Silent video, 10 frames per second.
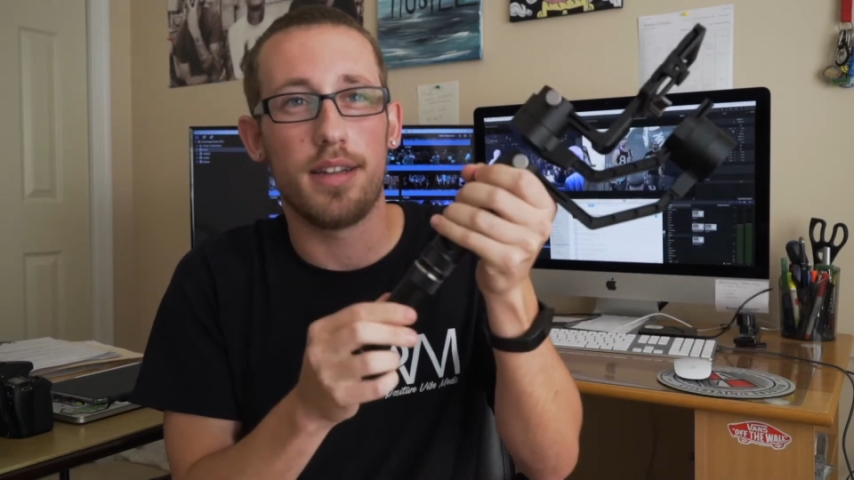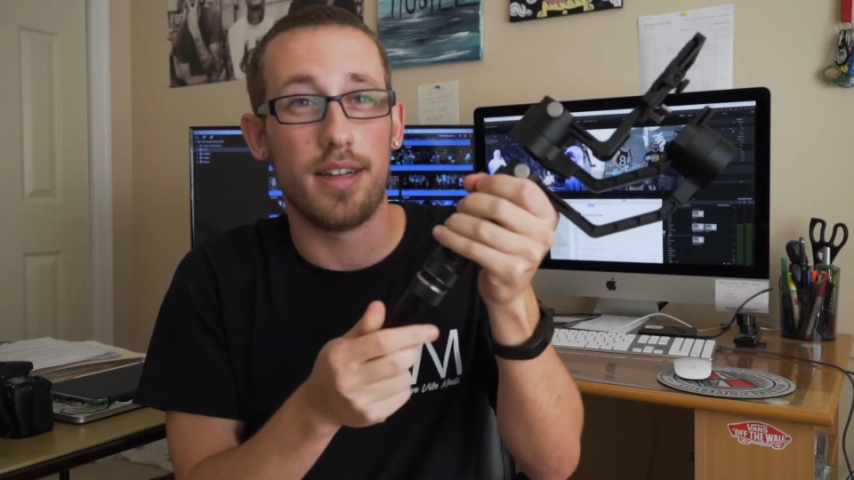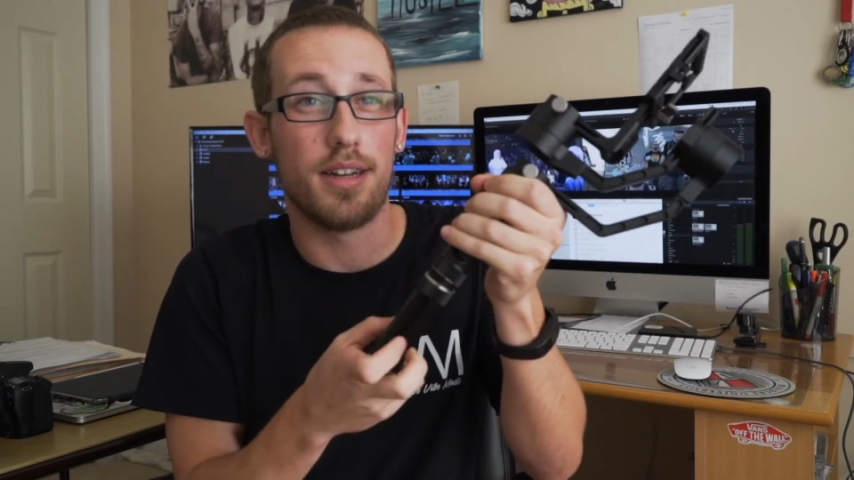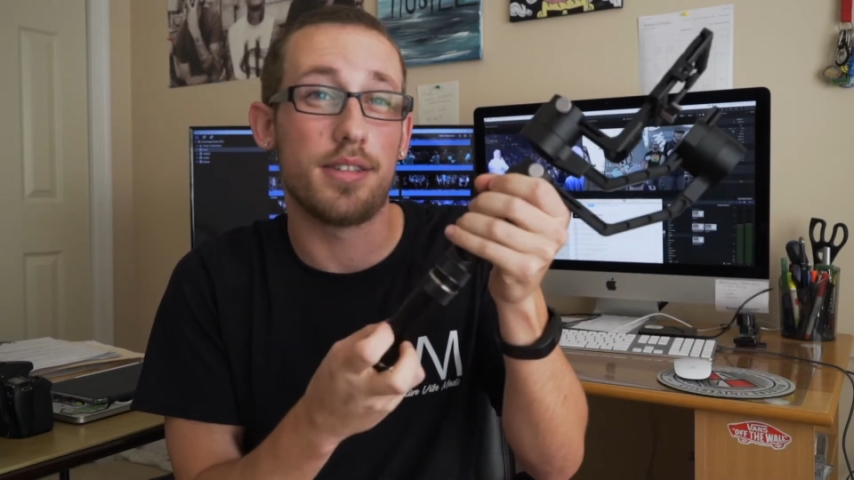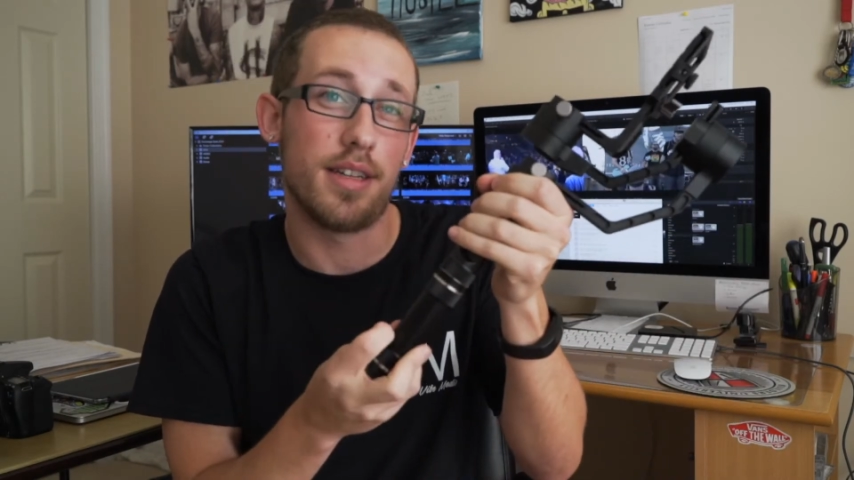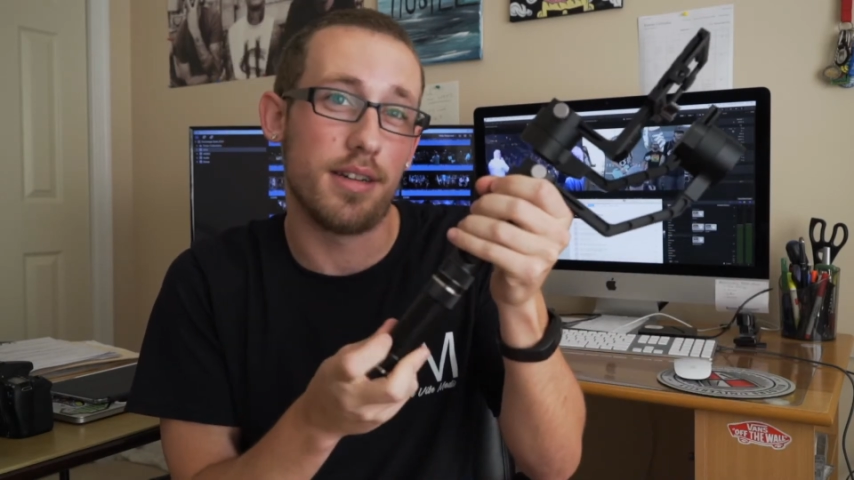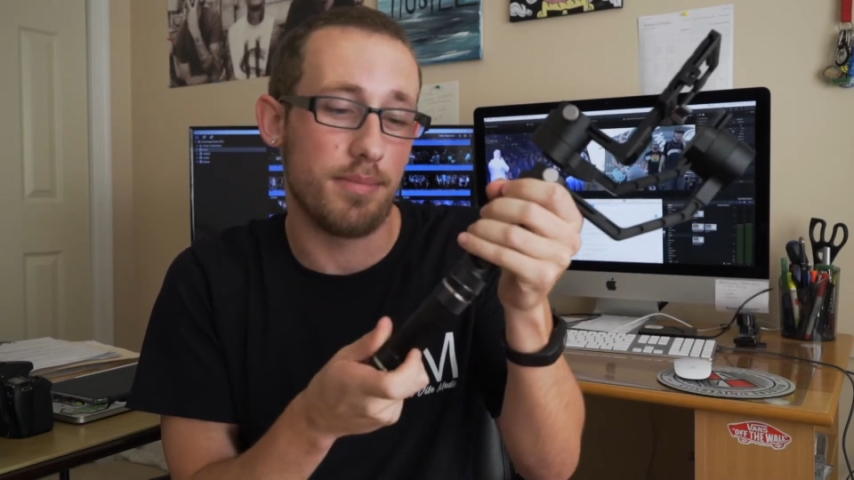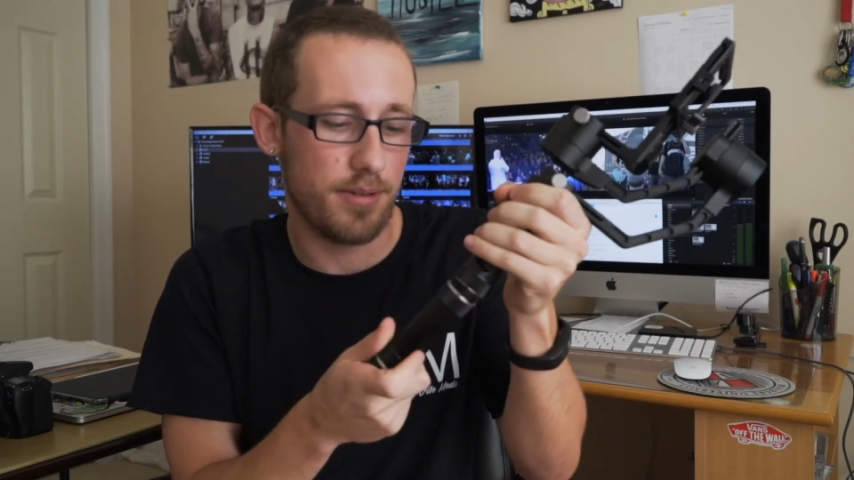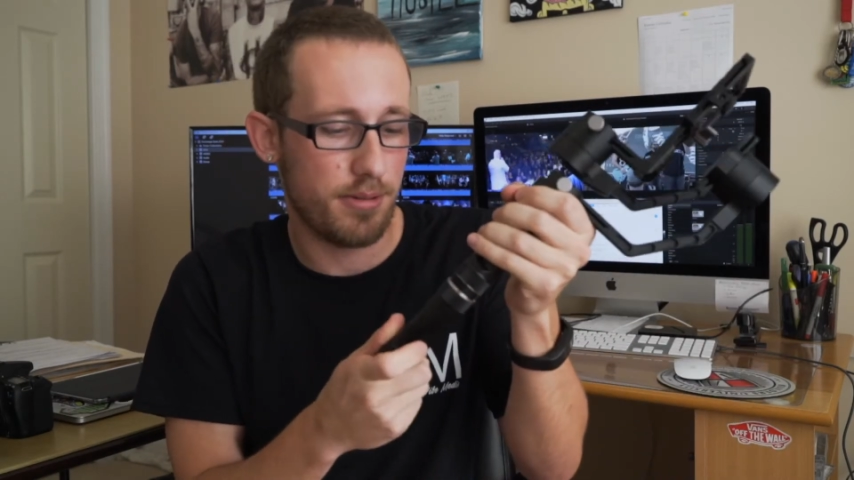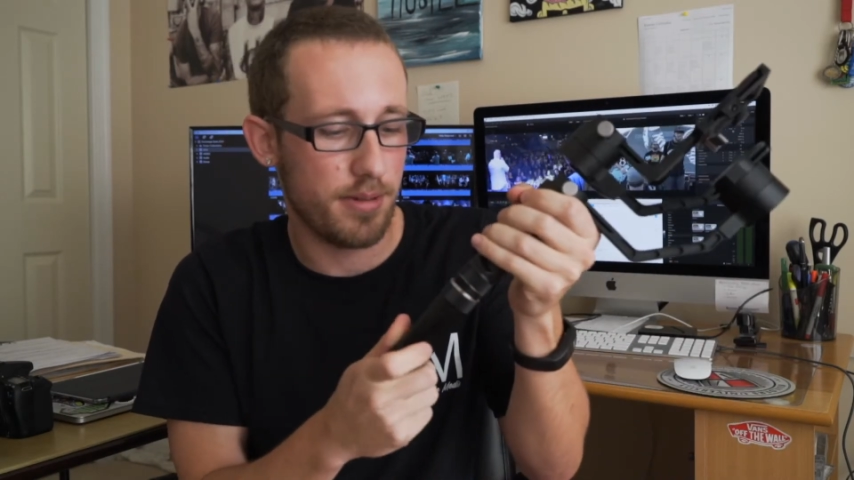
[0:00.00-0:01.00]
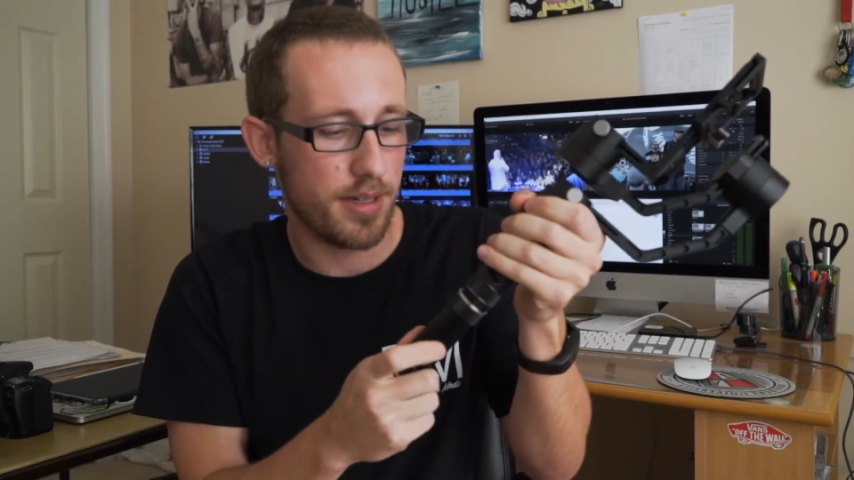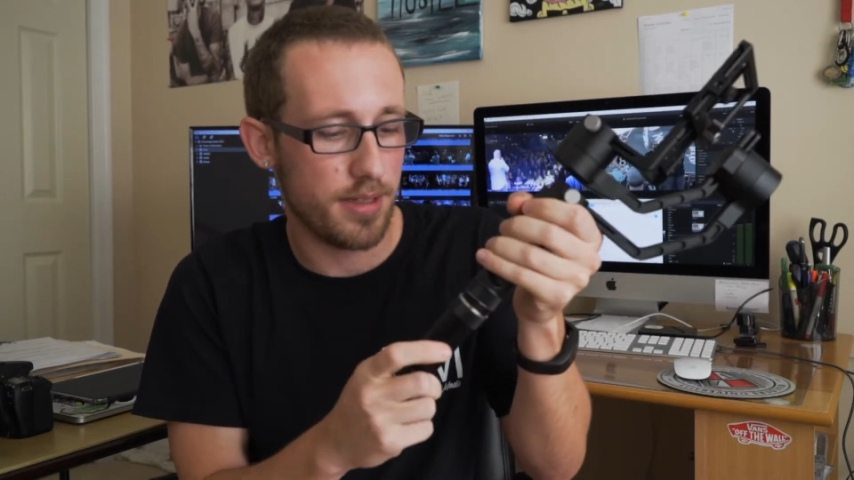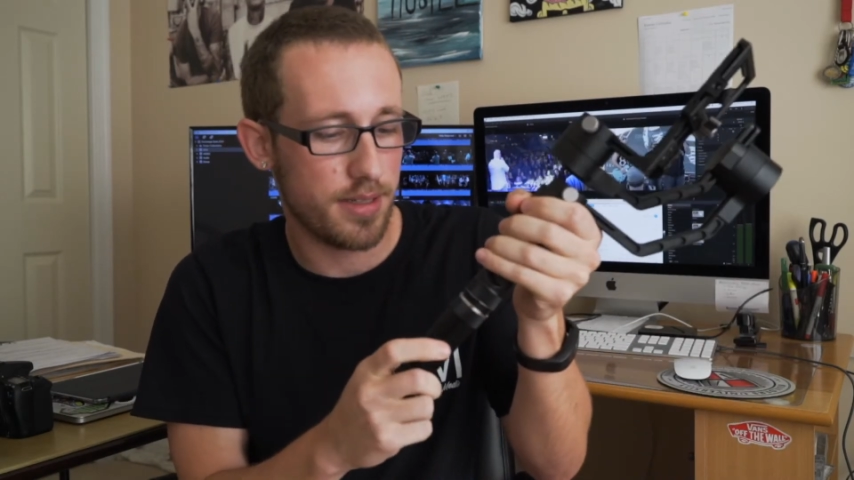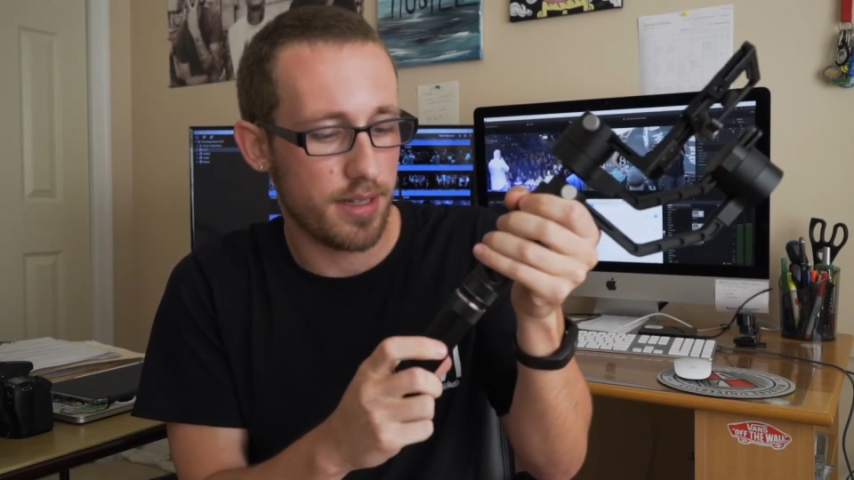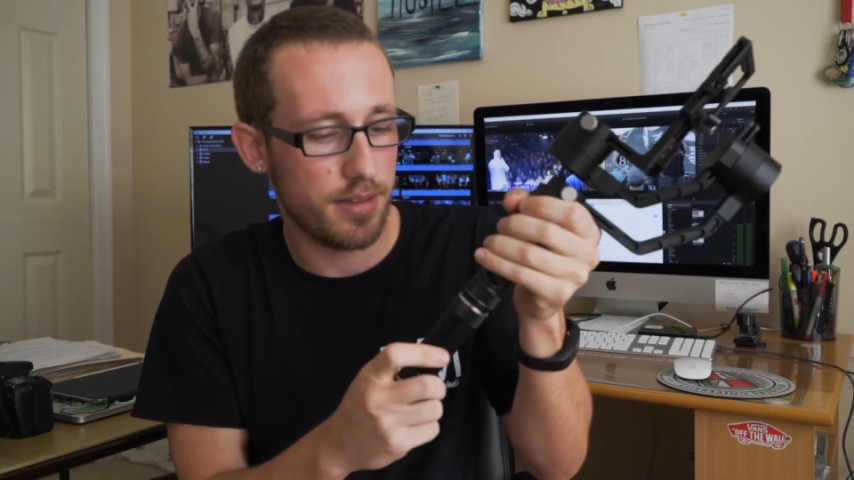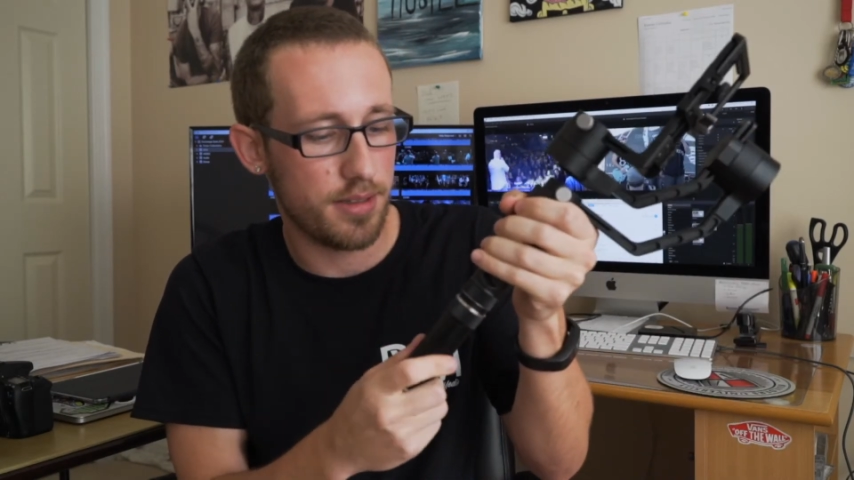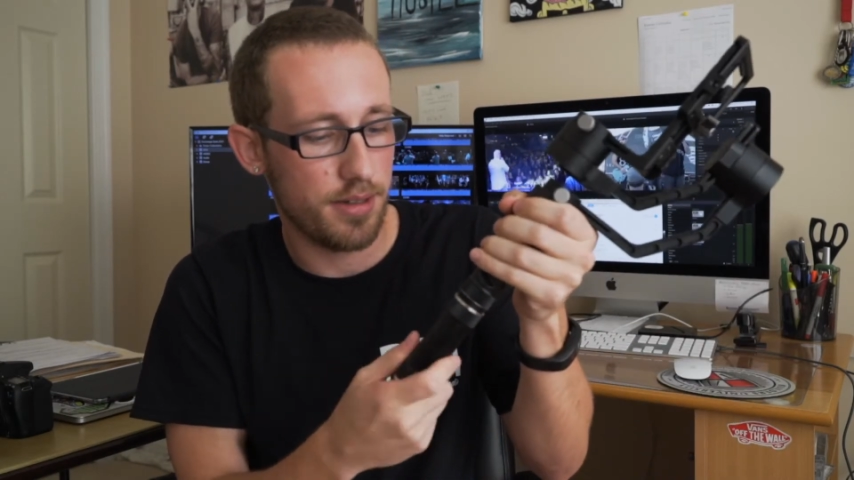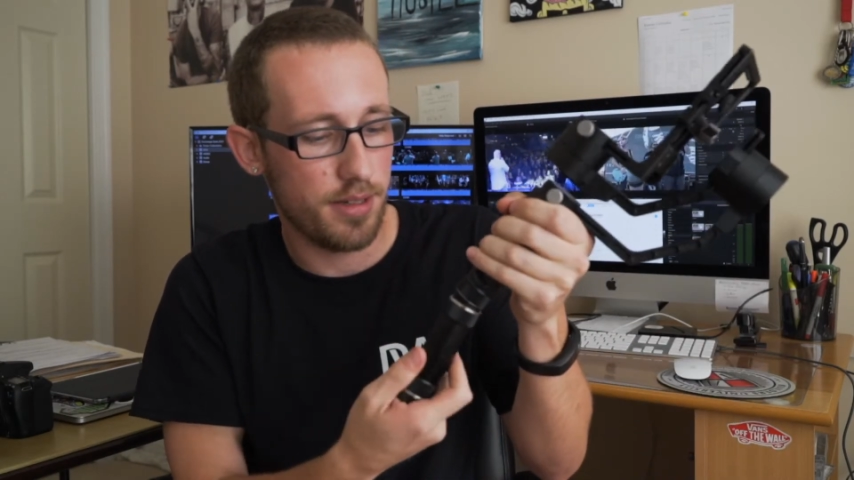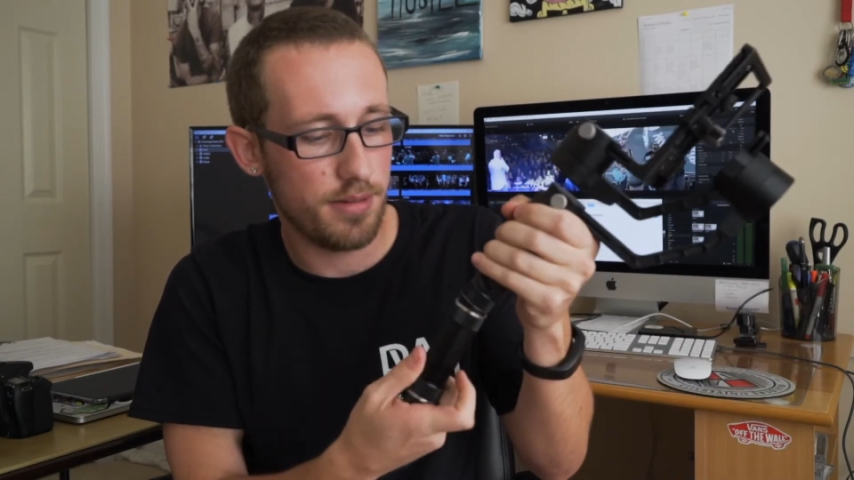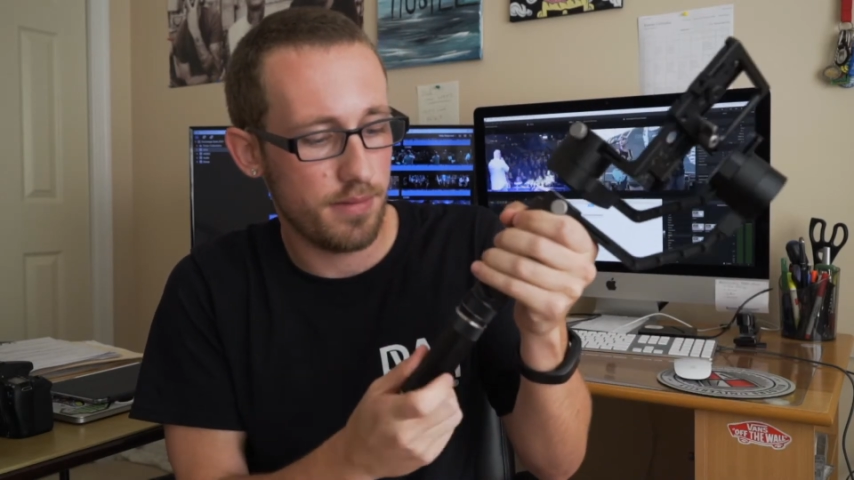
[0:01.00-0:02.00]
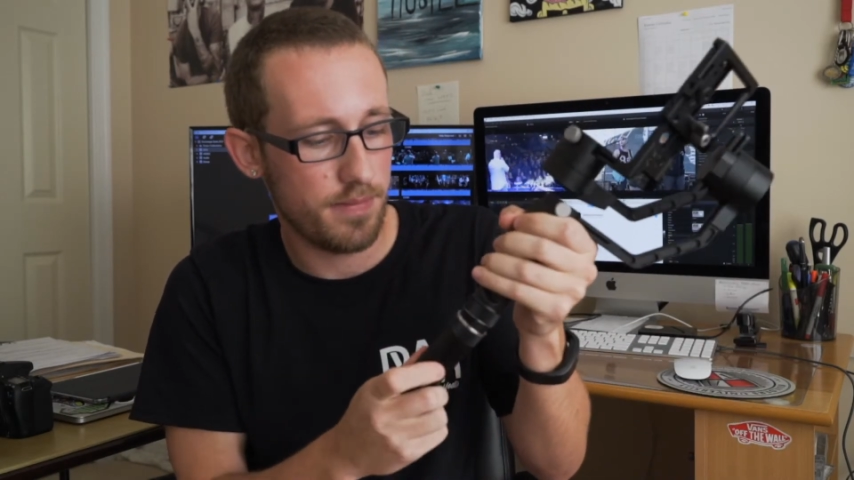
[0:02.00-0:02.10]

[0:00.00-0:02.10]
and I'll set it up real quick and just kind of show you.